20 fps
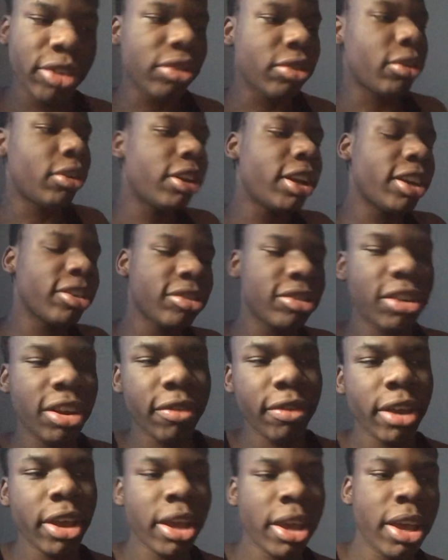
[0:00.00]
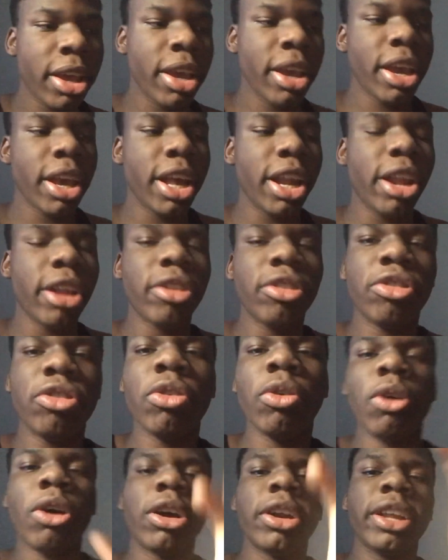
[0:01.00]
all that extra stuff, and it's so
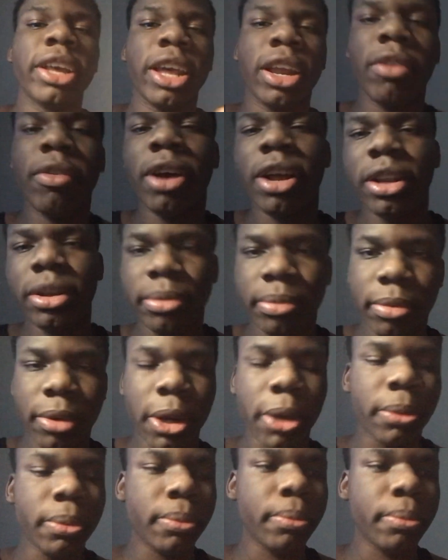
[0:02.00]
hard to get around him, right?